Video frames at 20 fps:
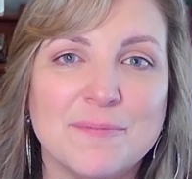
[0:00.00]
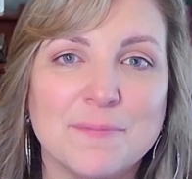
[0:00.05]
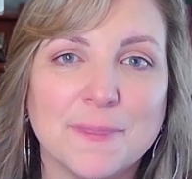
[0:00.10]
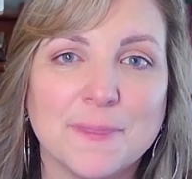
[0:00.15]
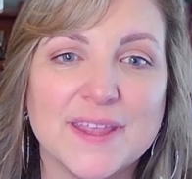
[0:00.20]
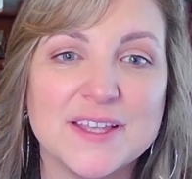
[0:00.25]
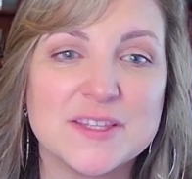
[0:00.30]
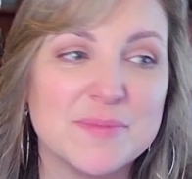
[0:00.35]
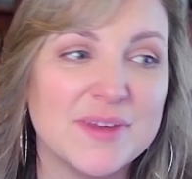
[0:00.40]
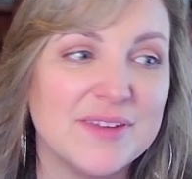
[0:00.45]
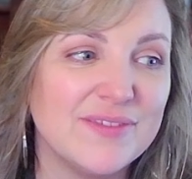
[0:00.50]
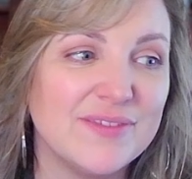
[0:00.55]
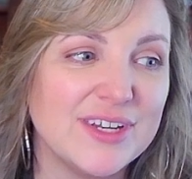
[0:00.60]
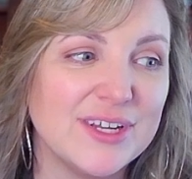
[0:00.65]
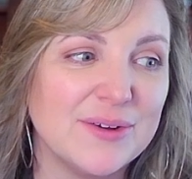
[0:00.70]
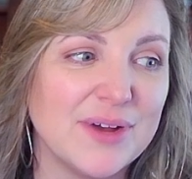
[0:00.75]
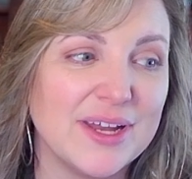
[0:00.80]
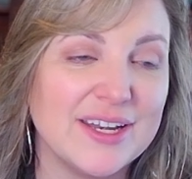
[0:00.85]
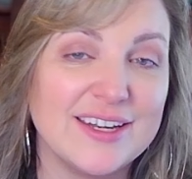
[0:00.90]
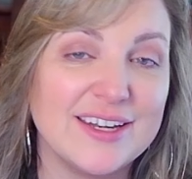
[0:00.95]
It's made
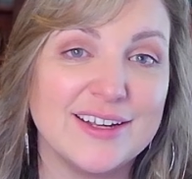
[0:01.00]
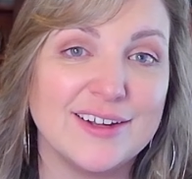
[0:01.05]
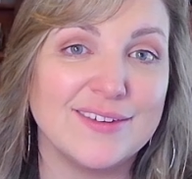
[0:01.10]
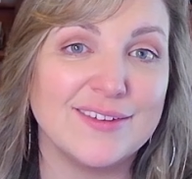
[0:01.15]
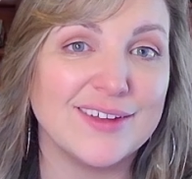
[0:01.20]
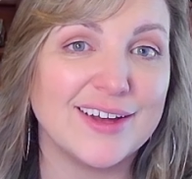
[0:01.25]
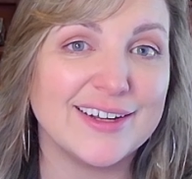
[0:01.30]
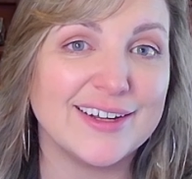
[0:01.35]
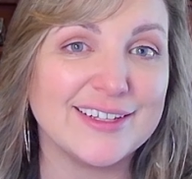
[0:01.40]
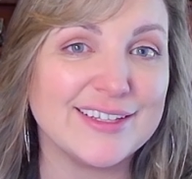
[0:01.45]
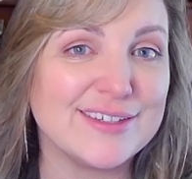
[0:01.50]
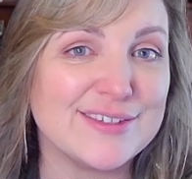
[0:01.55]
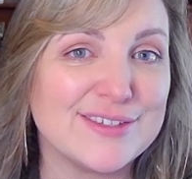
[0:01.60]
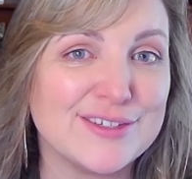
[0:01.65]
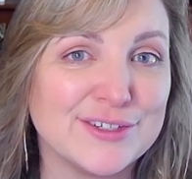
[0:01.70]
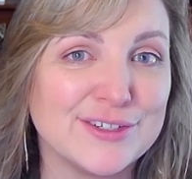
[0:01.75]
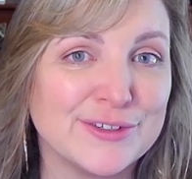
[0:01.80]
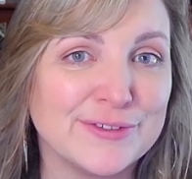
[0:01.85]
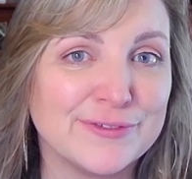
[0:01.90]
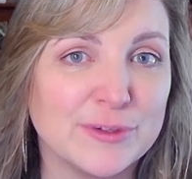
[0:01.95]
video editing a lot
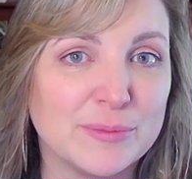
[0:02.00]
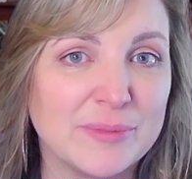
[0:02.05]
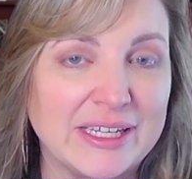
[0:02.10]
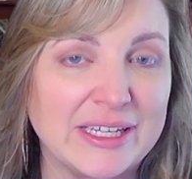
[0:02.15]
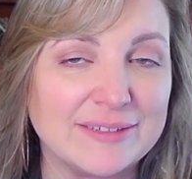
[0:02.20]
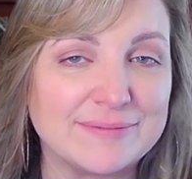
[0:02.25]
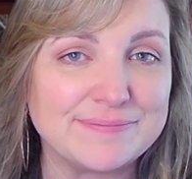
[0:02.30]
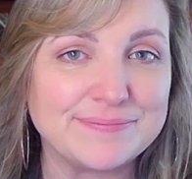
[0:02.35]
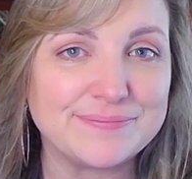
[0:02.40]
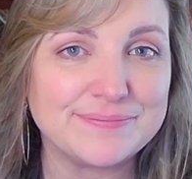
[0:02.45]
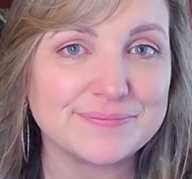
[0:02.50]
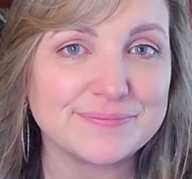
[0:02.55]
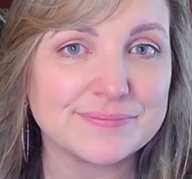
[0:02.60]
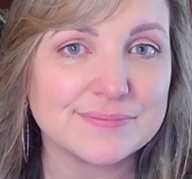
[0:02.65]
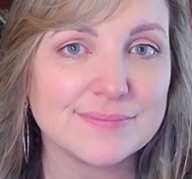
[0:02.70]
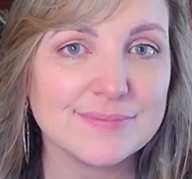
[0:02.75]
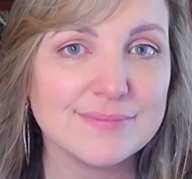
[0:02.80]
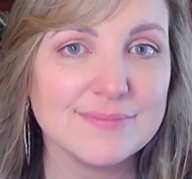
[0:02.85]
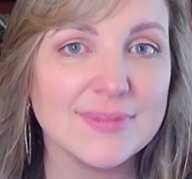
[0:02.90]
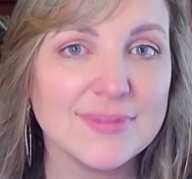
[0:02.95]
easier for me.
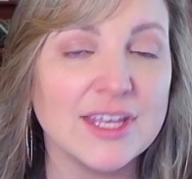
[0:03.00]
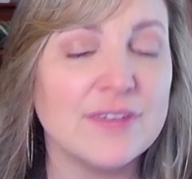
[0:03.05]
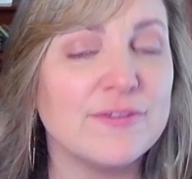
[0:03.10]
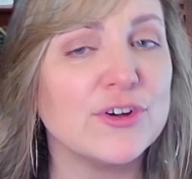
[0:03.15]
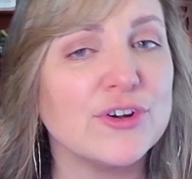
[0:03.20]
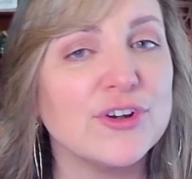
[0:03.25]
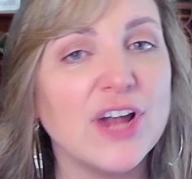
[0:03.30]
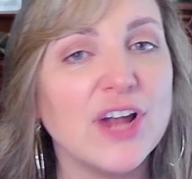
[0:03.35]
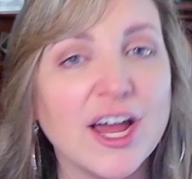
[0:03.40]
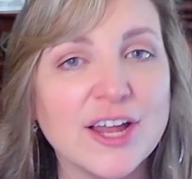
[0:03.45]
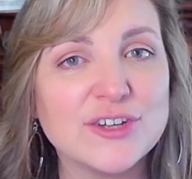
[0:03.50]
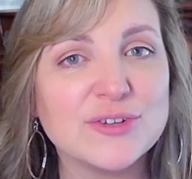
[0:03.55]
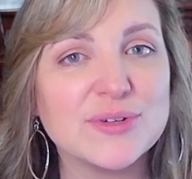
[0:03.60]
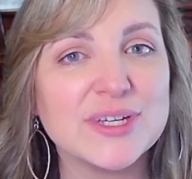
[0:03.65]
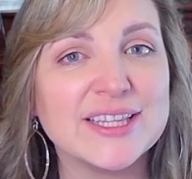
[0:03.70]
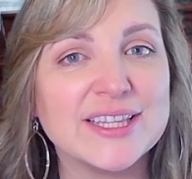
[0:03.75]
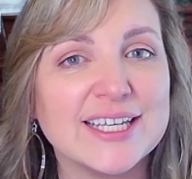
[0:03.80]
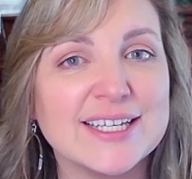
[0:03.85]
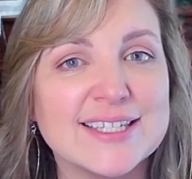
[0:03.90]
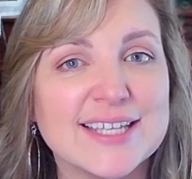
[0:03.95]
If you're not
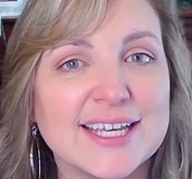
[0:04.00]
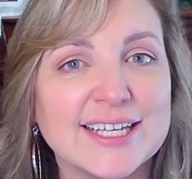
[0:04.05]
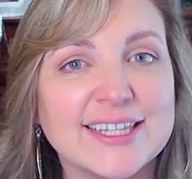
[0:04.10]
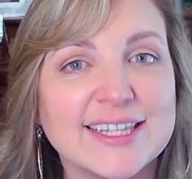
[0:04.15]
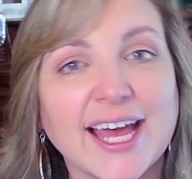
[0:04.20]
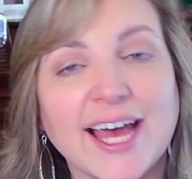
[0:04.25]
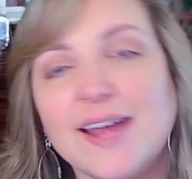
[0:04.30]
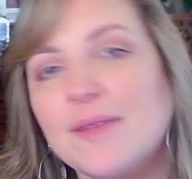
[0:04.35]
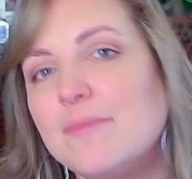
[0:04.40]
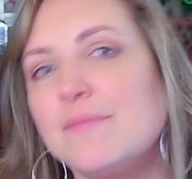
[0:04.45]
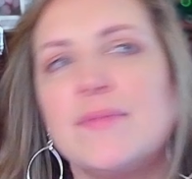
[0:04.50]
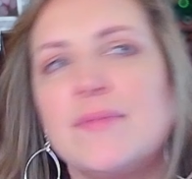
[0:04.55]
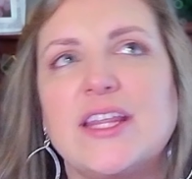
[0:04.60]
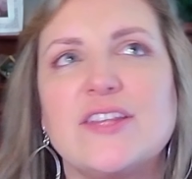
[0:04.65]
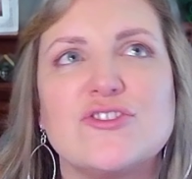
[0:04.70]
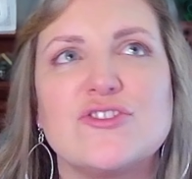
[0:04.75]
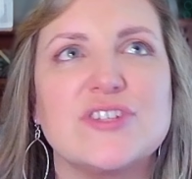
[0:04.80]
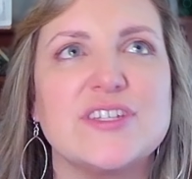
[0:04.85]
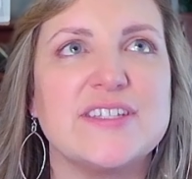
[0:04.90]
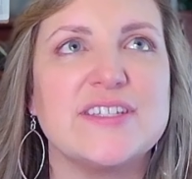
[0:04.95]
doing things like that,
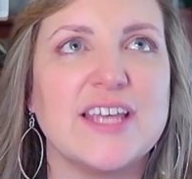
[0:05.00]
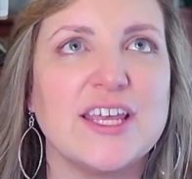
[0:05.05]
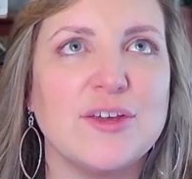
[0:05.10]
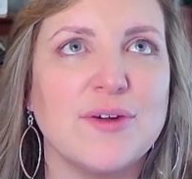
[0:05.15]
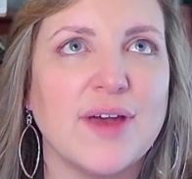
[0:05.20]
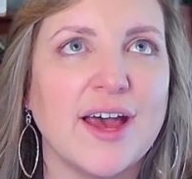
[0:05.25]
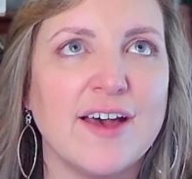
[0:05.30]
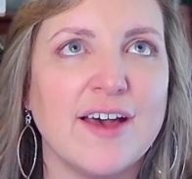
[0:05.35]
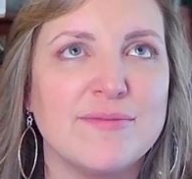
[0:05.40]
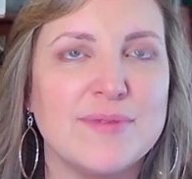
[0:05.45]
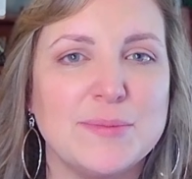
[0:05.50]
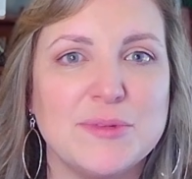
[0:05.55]
let's just say you have maybe